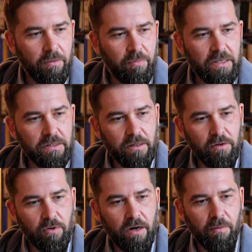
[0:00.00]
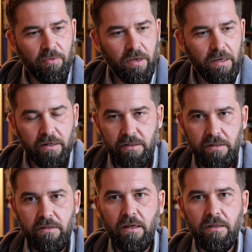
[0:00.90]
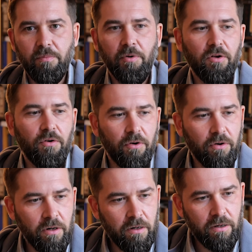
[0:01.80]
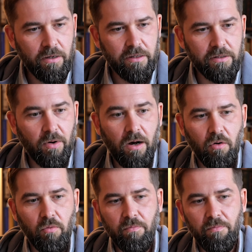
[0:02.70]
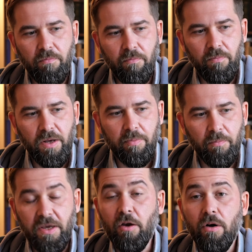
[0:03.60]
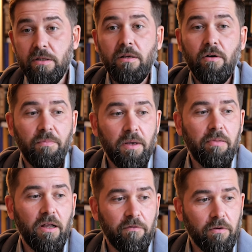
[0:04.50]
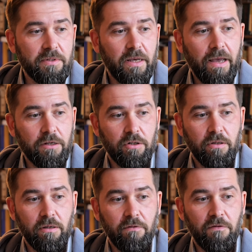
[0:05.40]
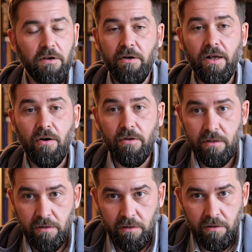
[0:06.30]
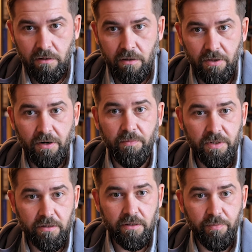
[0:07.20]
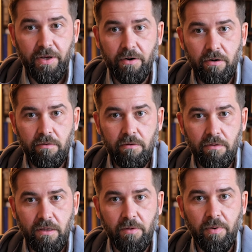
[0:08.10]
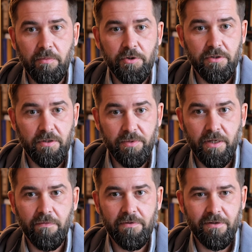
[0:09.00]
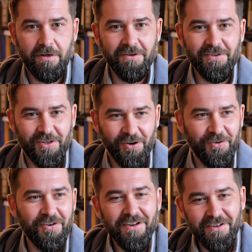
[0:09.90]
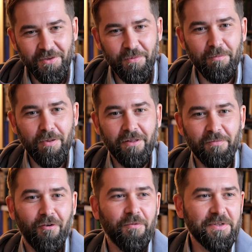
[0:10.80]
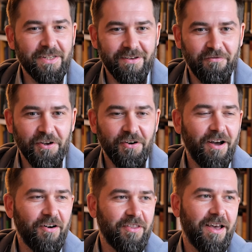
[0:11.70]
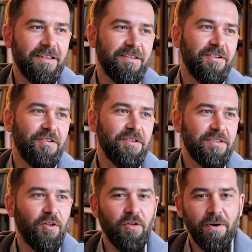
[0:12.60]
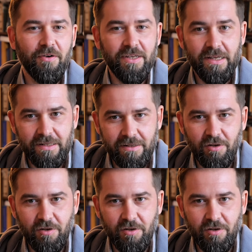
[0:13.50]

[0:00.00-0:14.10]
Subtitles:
And basically what I'm thinking as an entrepreneur is, well, because big platforms are actually figured out their business better than the publishers themselves. So the big platforms figured out that, it's all about data.